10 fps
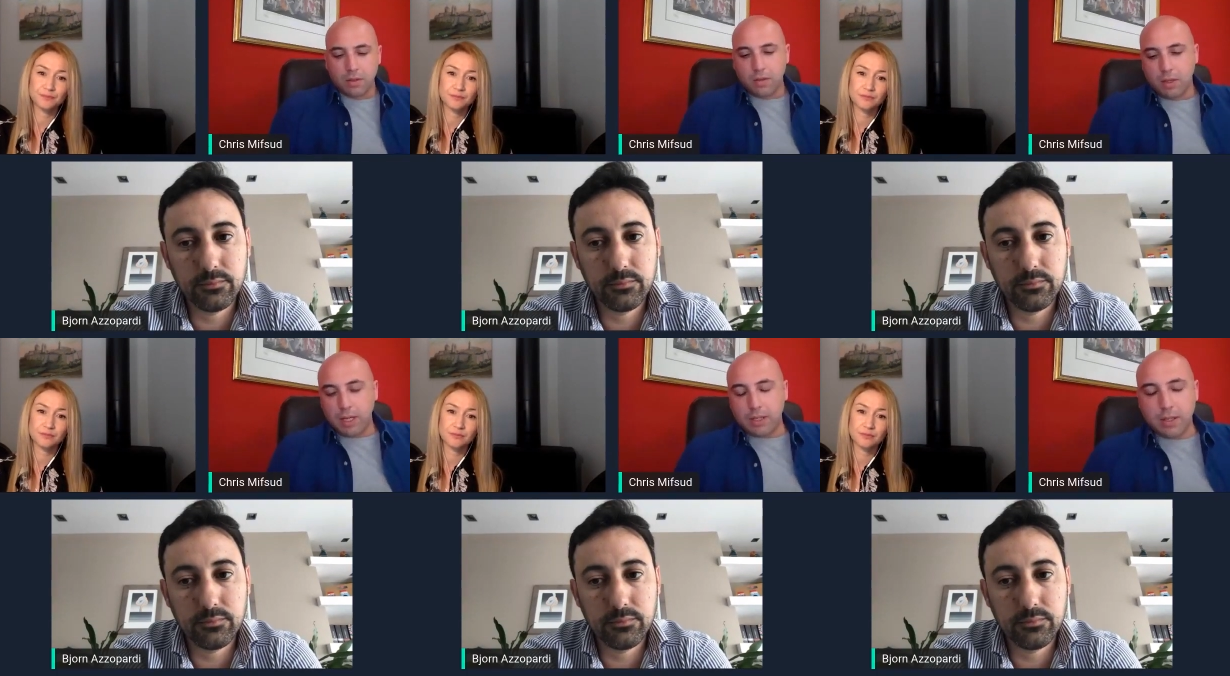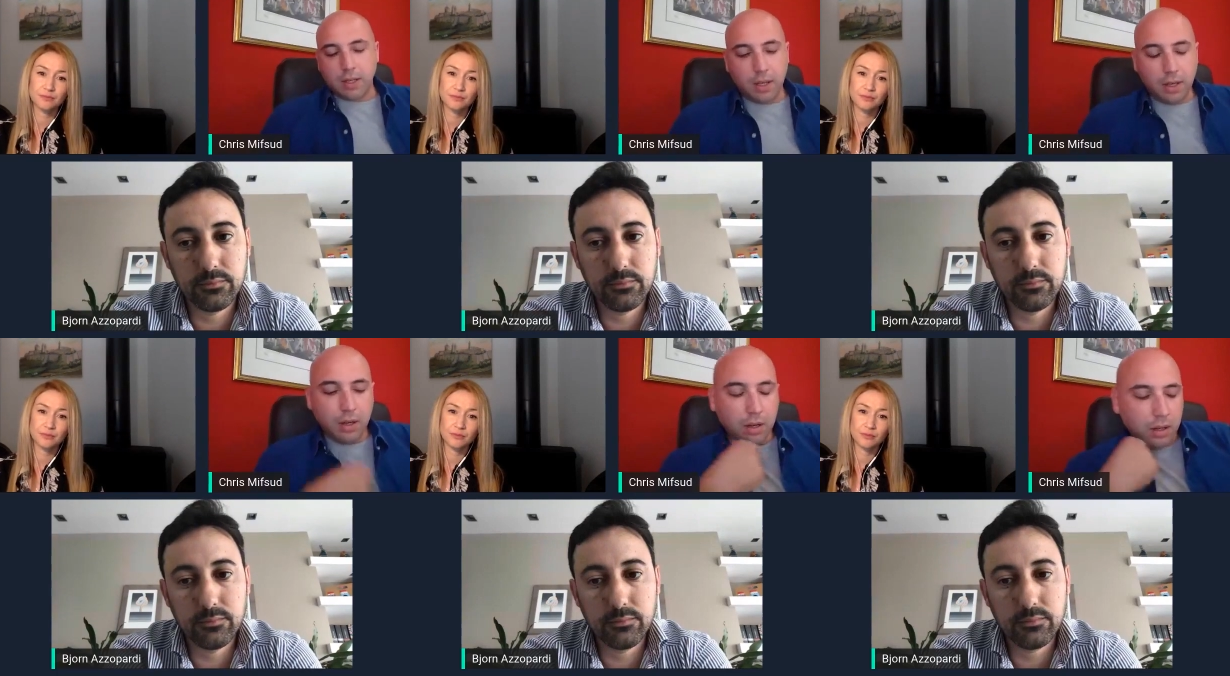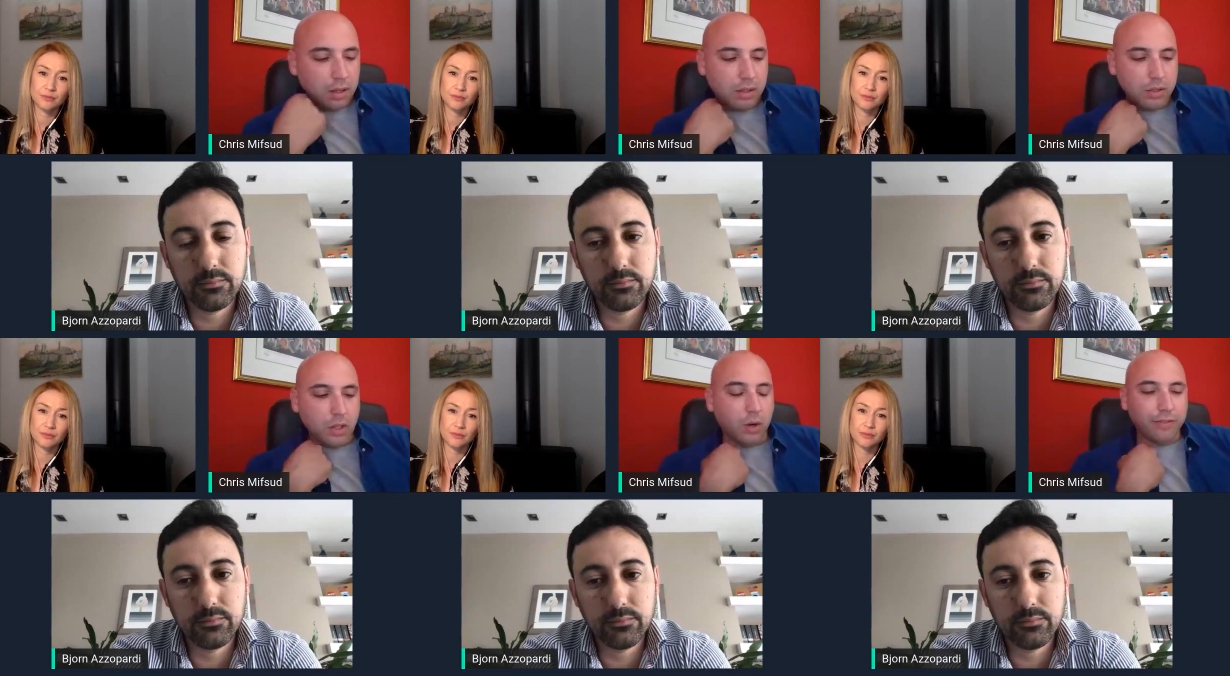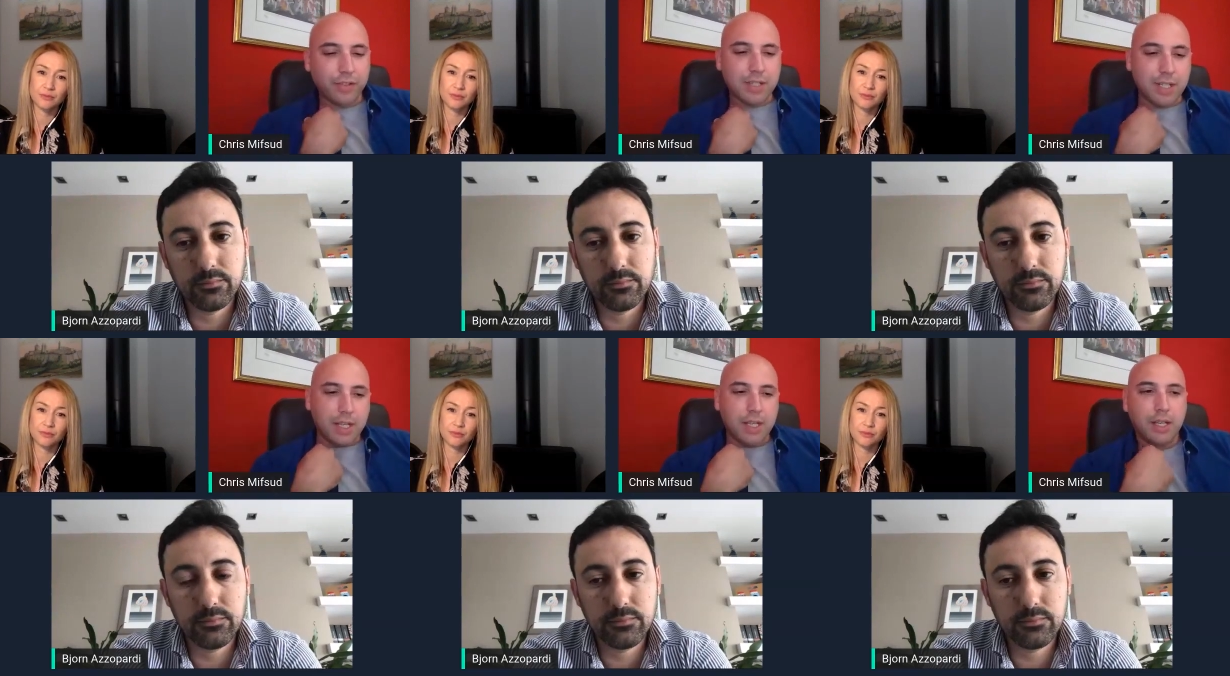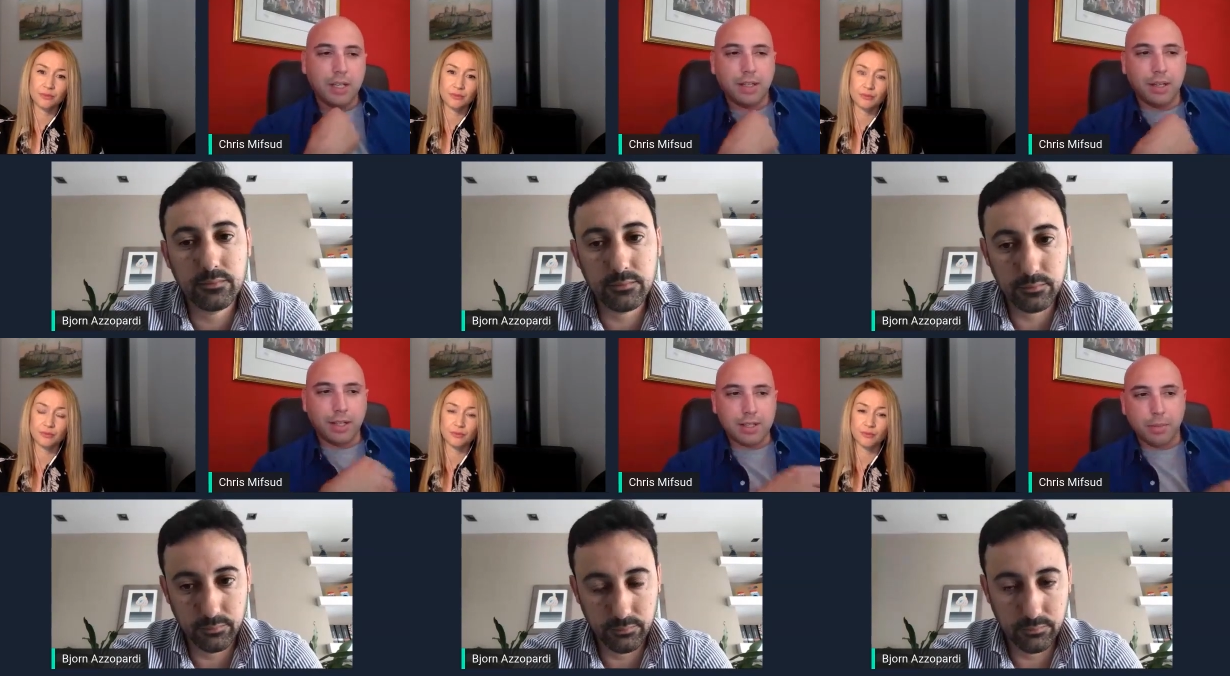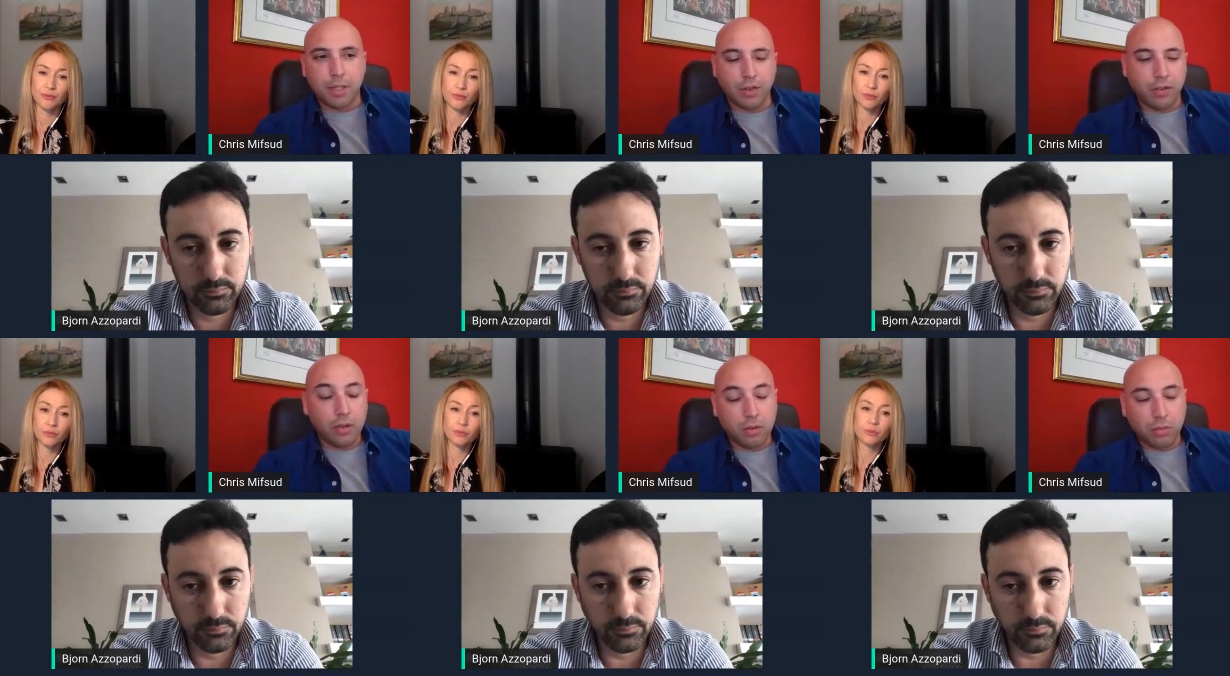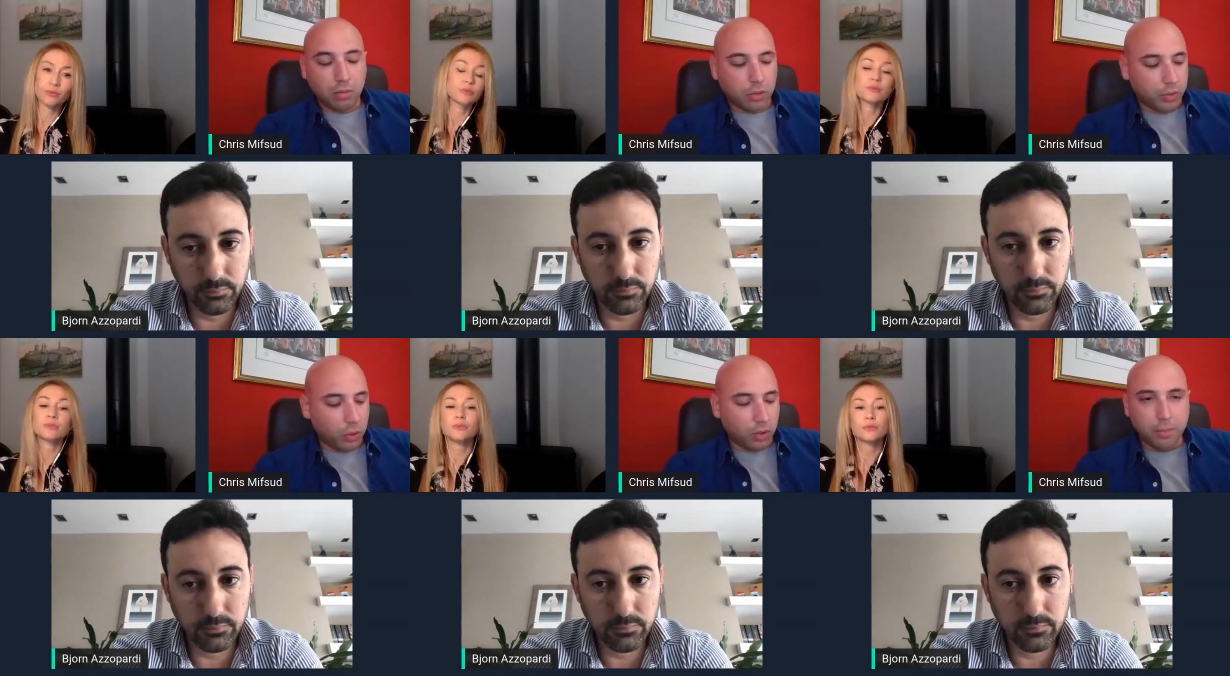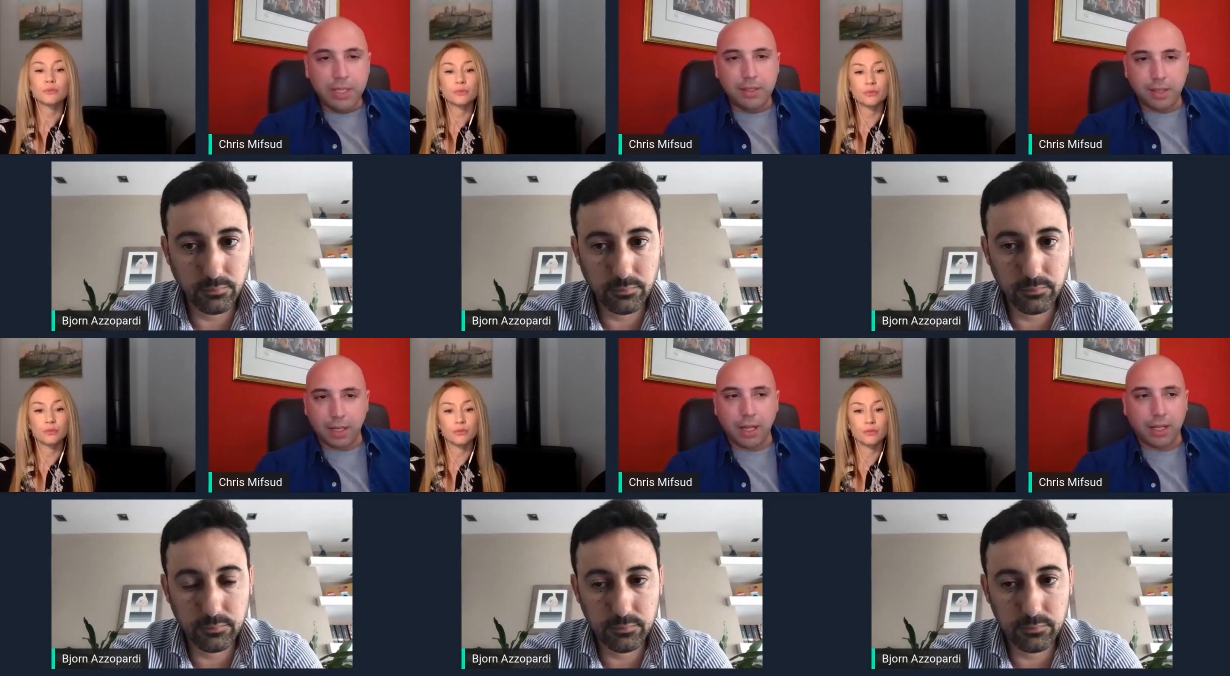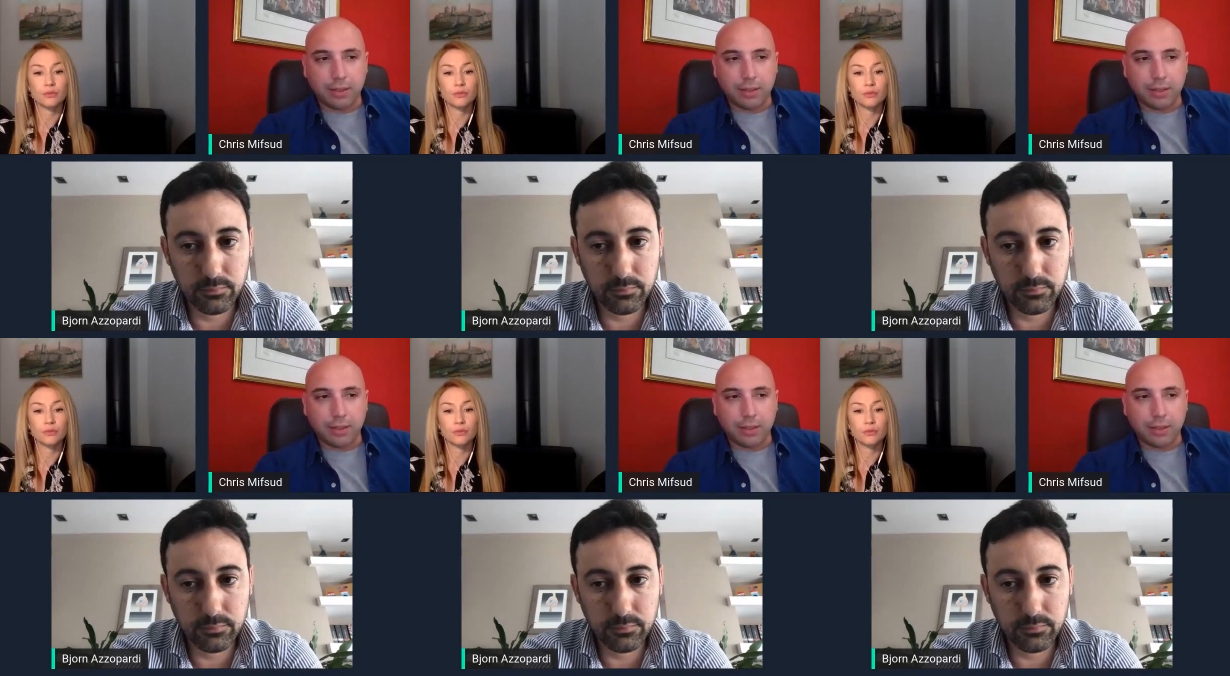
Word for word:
Speaker 1: Yes, uh, uh, Joe, obviously there, there's a bit of a, what we call a media glut.